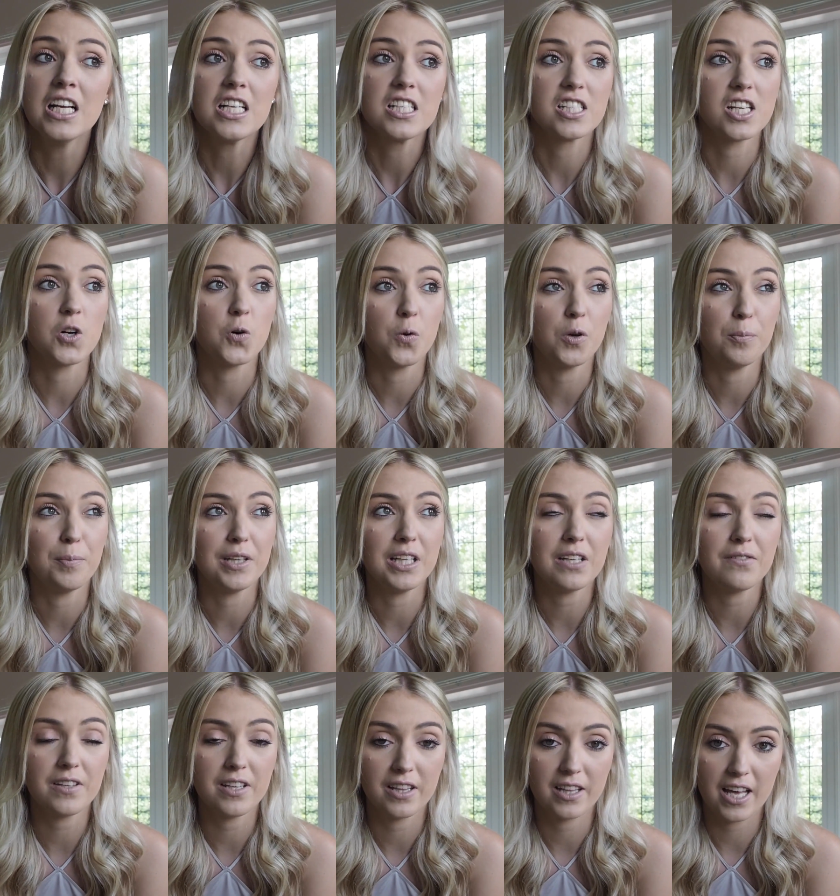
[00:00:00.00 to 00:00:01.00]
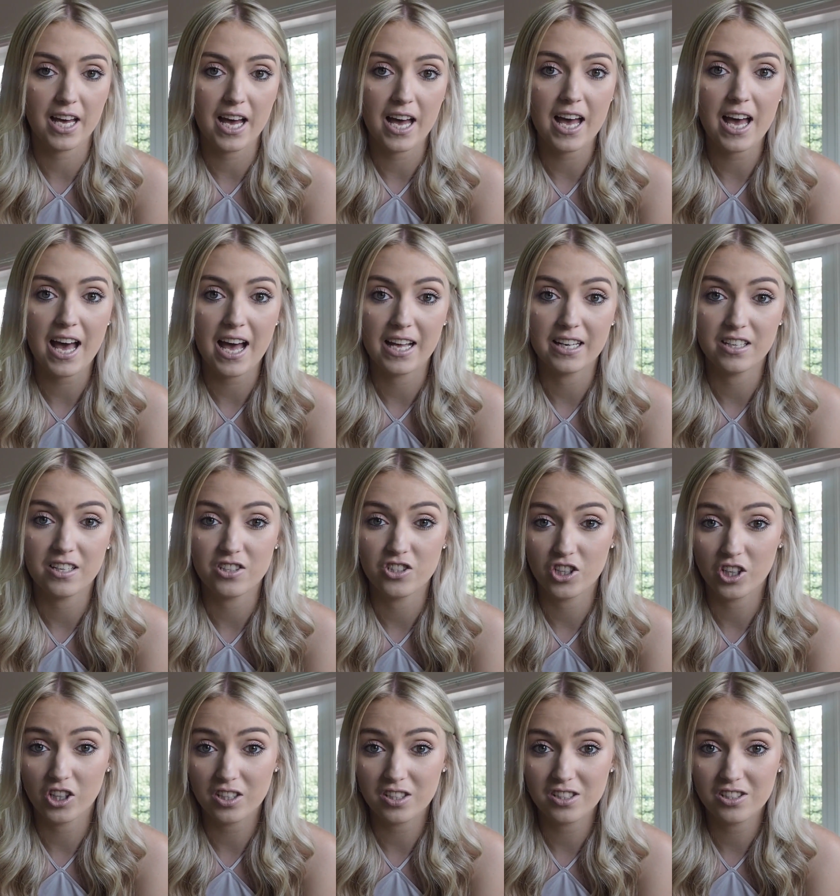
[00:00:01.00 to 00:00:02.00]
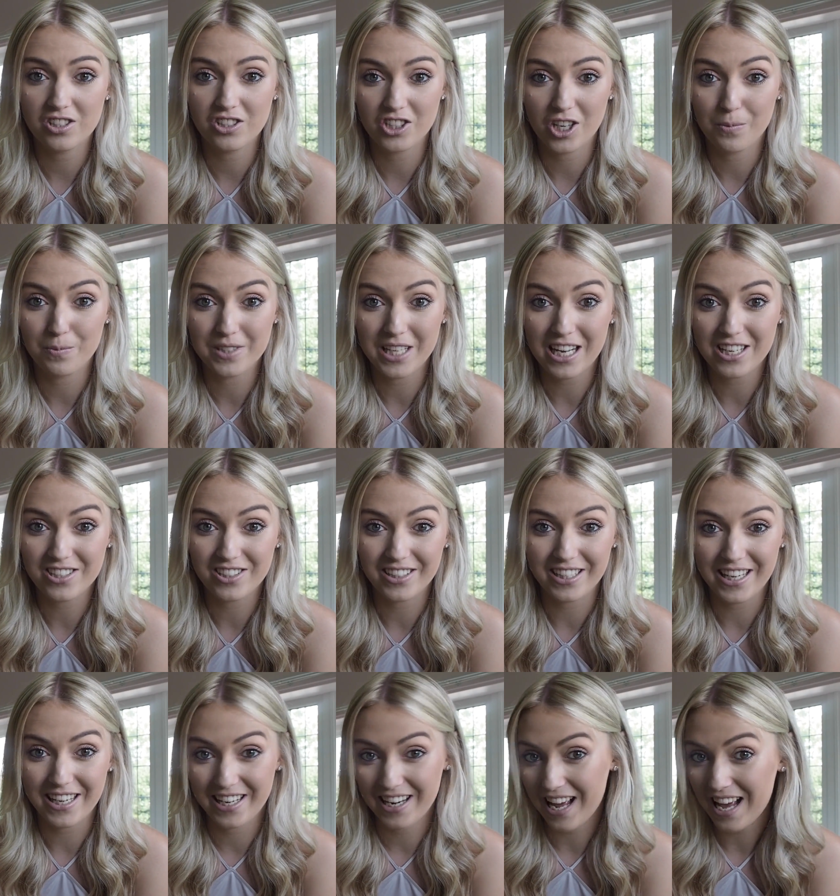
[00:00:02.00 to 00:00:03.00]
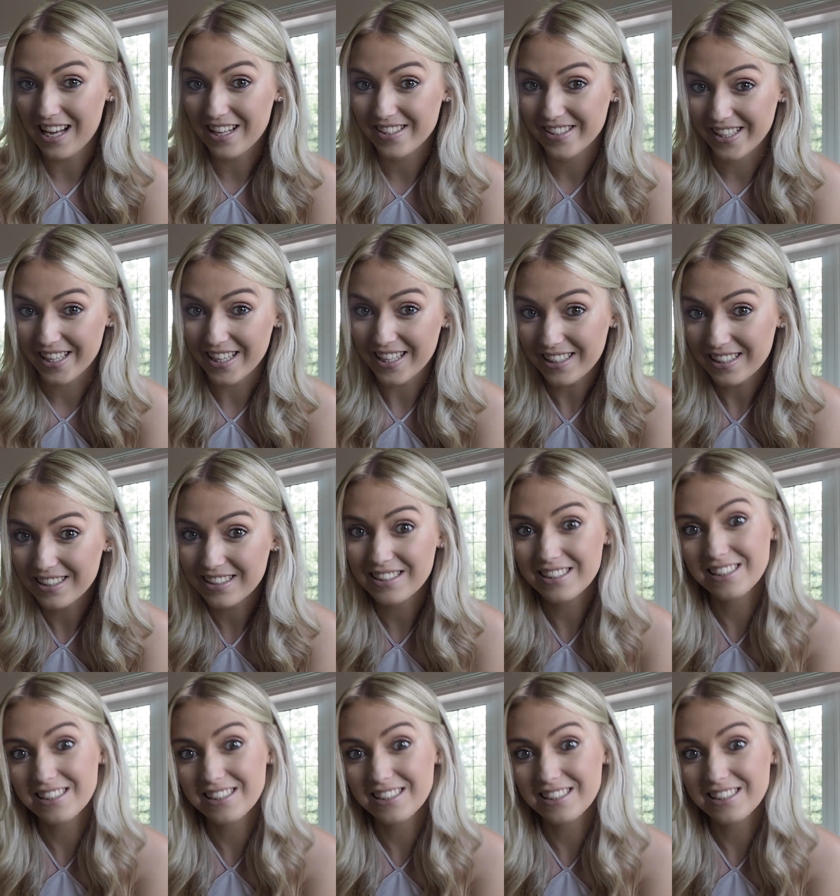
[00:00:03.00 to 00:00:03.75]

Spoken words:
So we'll be living there, and Jordan's job's actually in Essex.